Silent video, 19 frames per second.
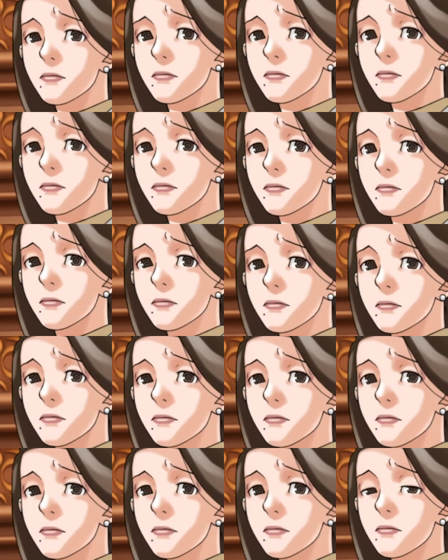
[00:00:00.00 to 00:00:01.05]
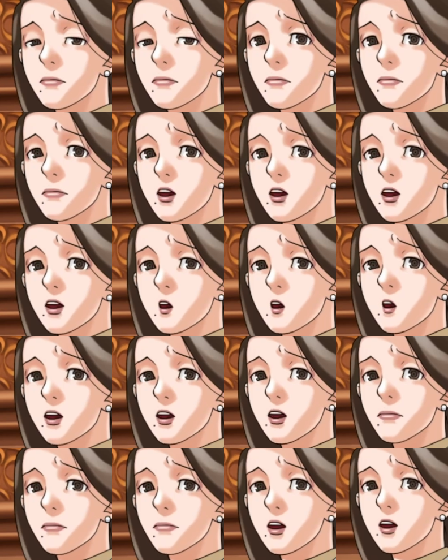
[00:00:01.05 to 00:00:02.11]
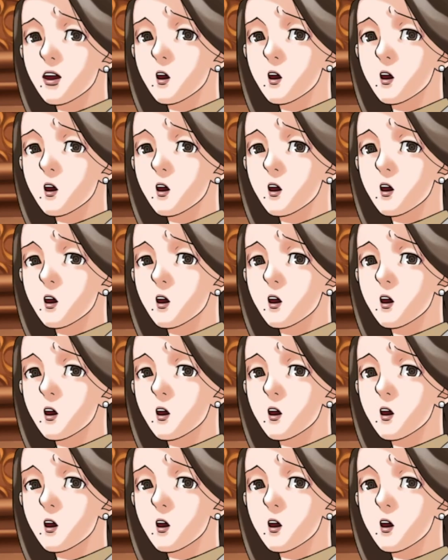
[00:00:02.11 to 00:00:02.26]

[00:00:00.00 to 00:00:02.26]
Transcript: this is no laughing matter. You